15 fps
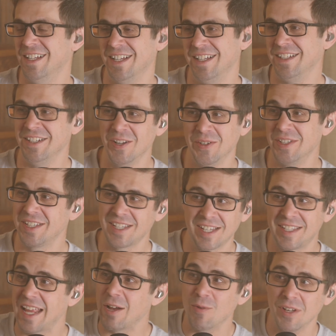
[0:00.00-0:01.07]
does
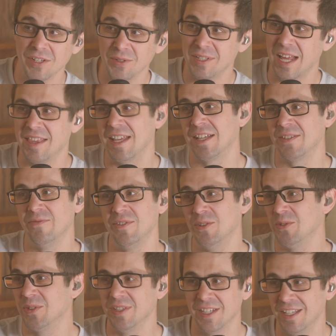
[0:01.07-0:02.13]
the steak one do 10,000
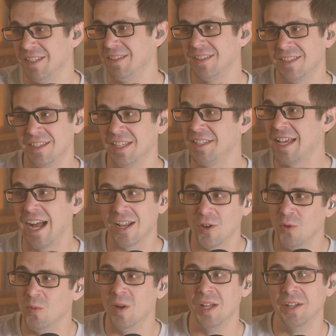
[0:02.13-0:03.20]
views and the
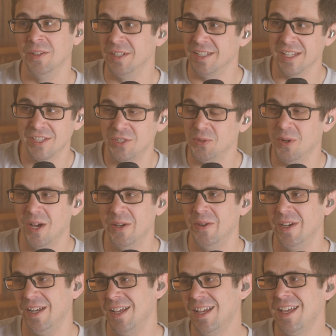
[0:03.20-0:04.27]
taco one only does
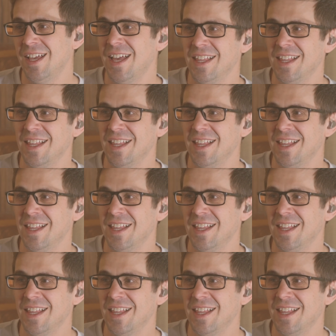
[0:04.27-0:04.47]
200?